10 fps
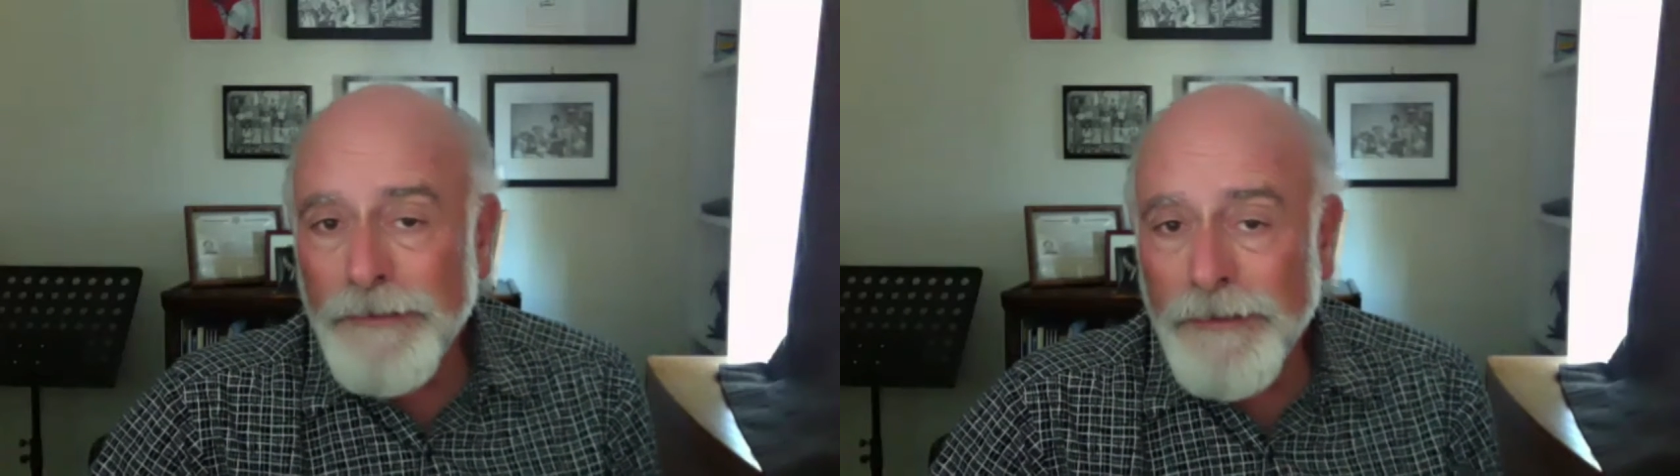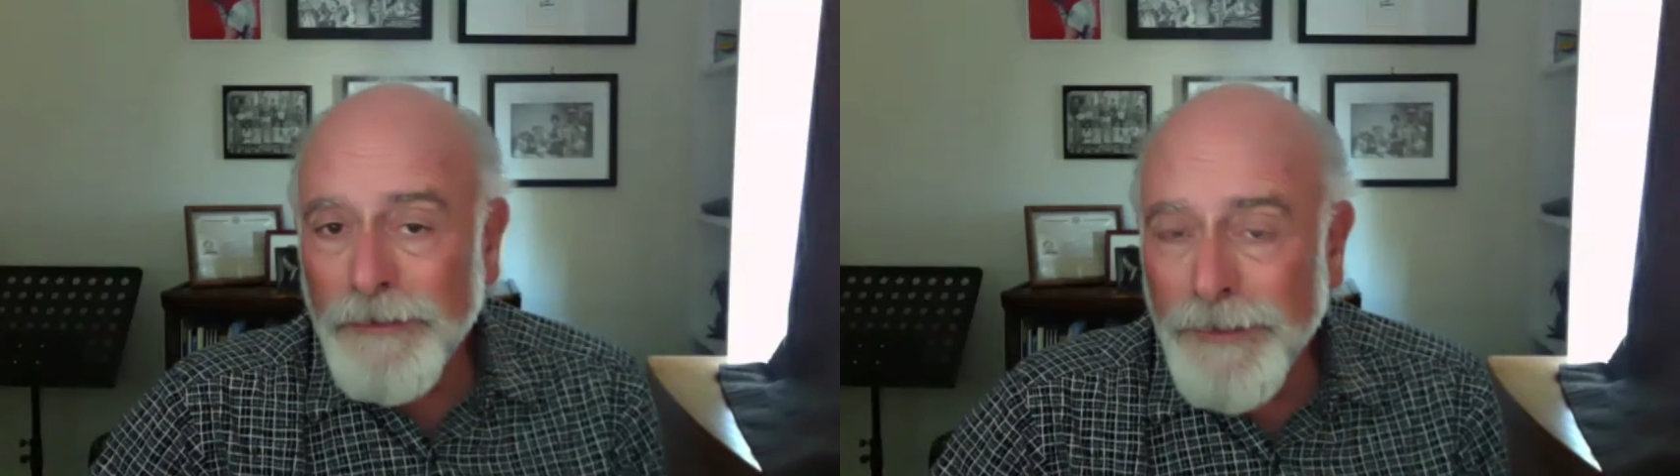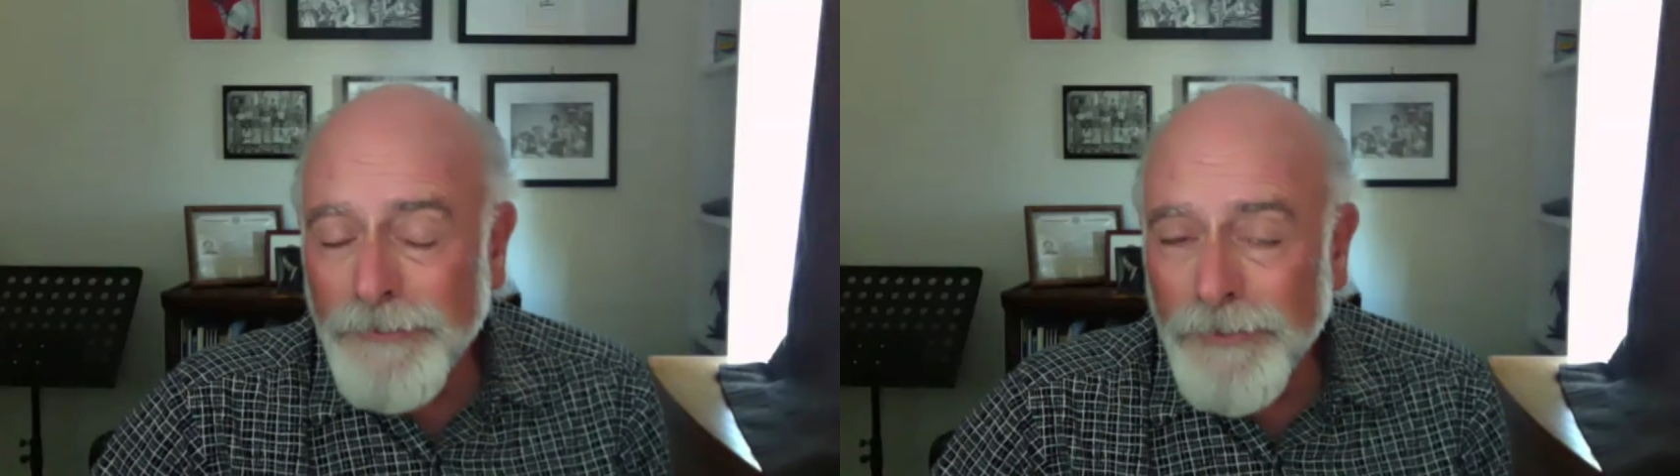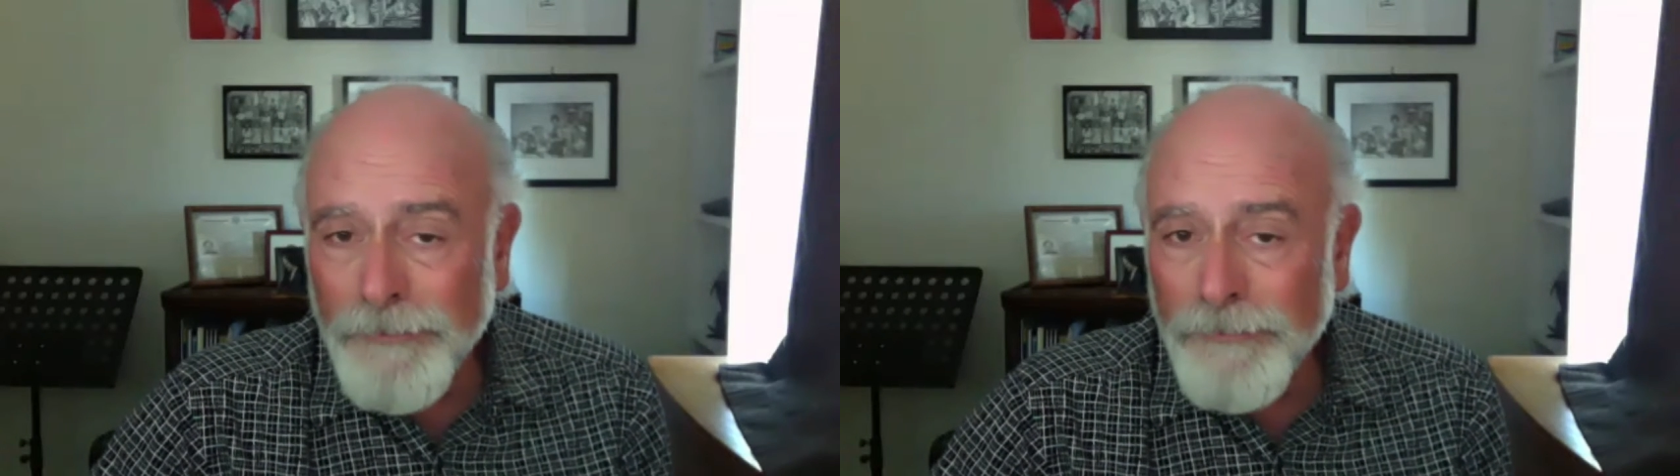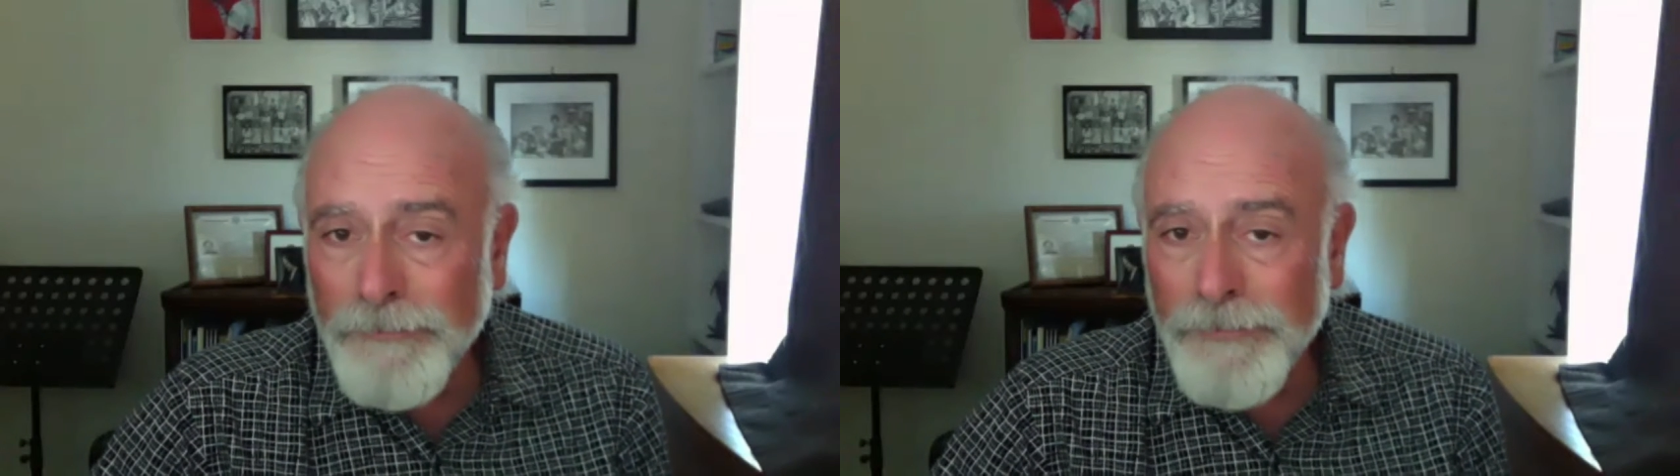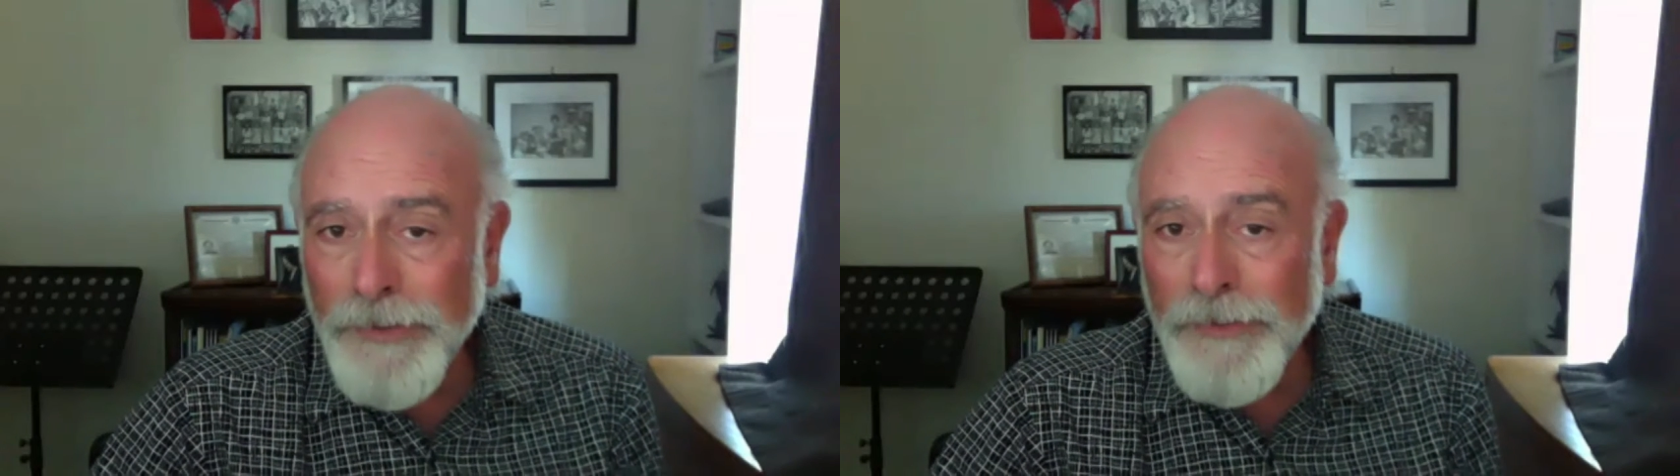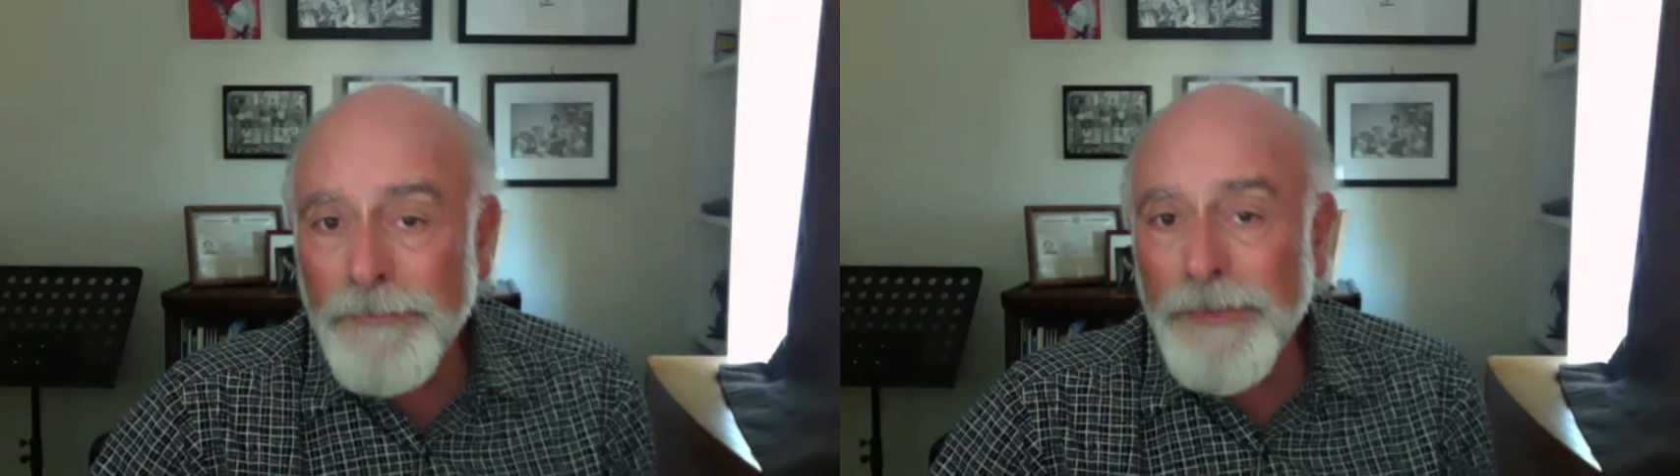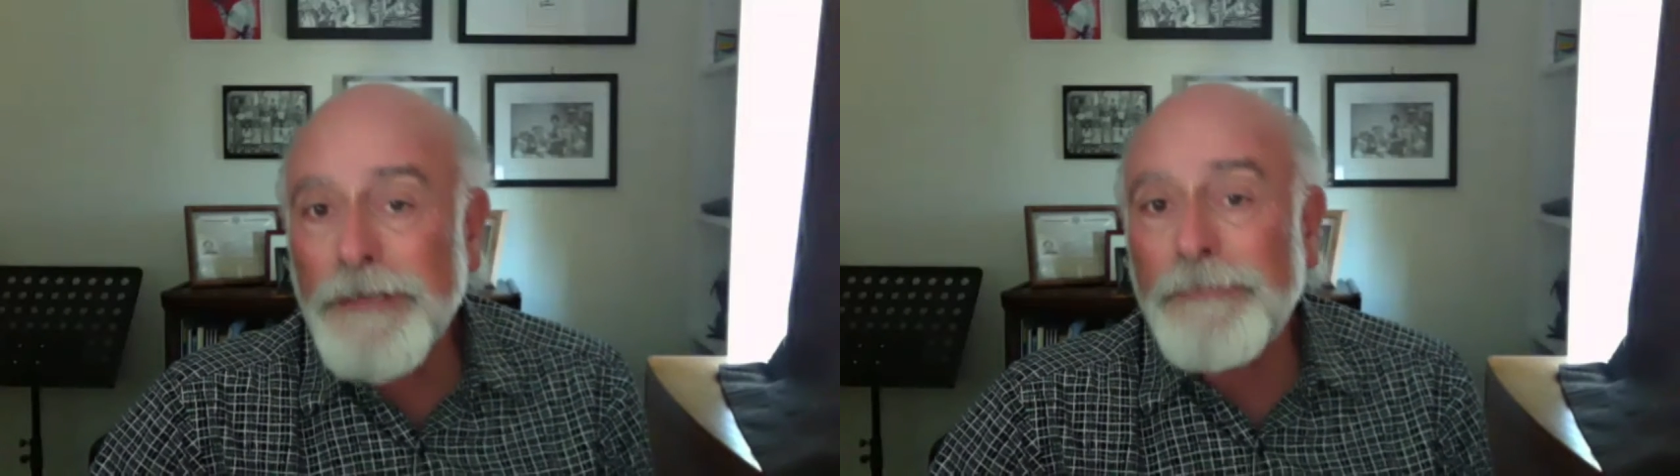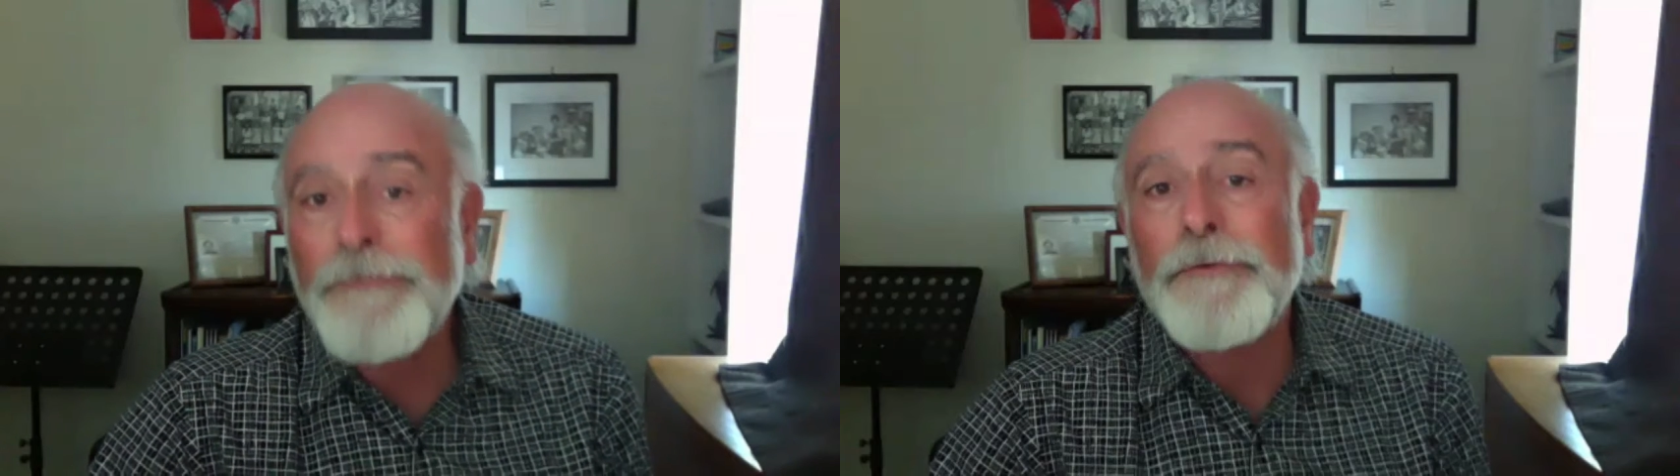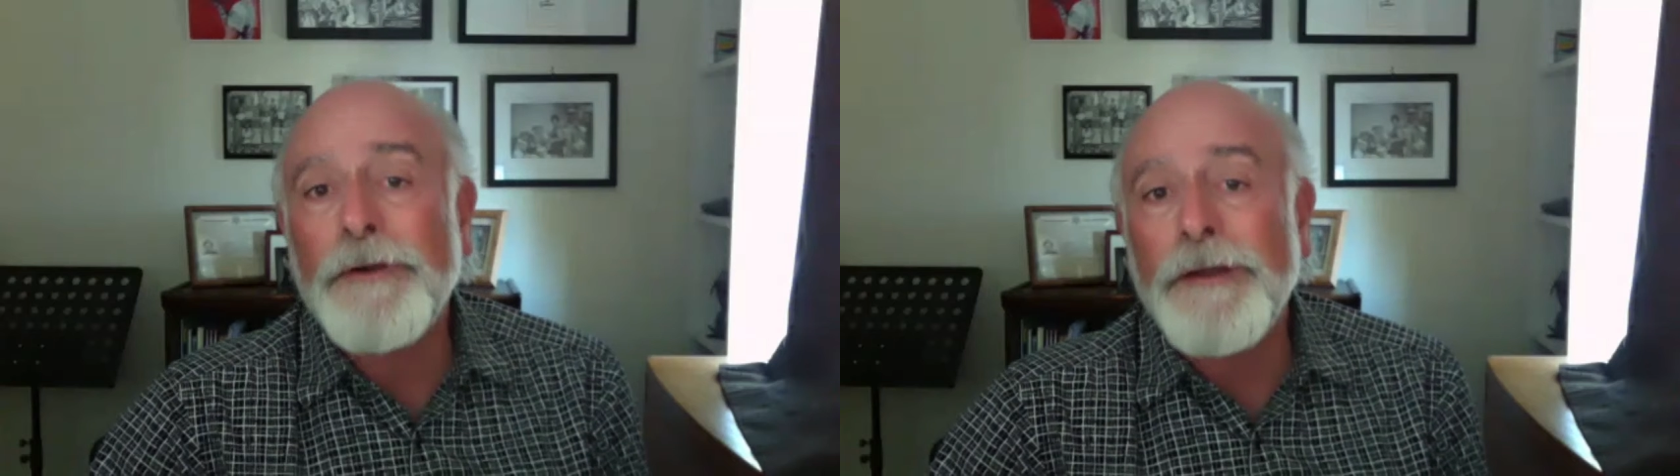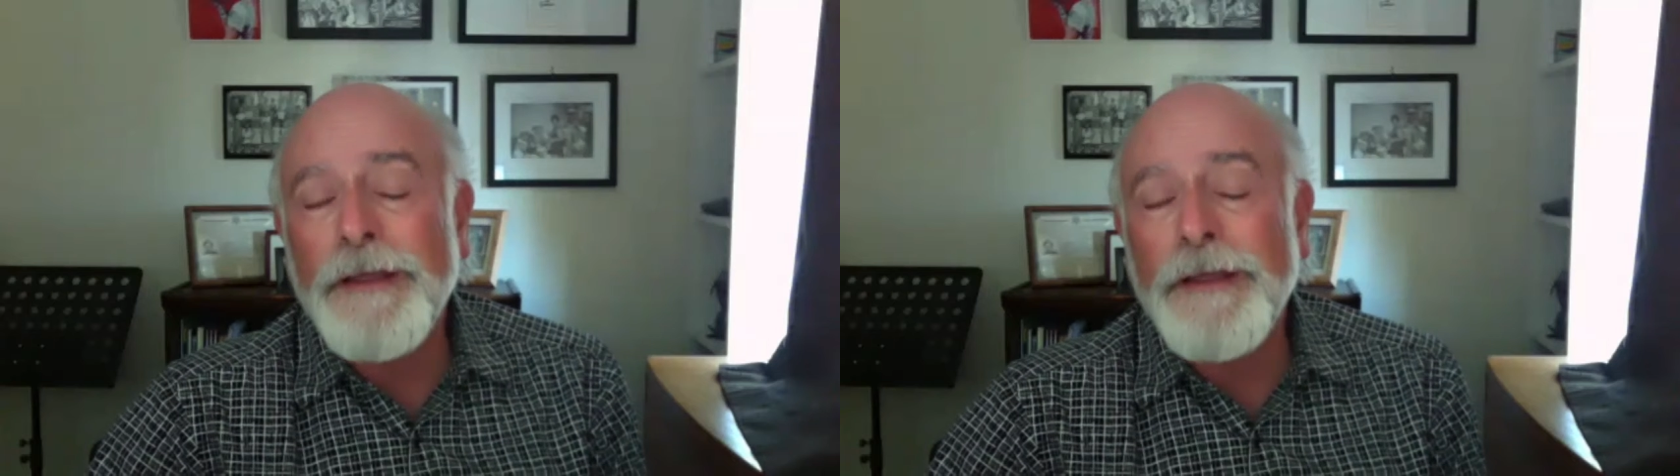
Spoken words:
He'd never been to the beach before,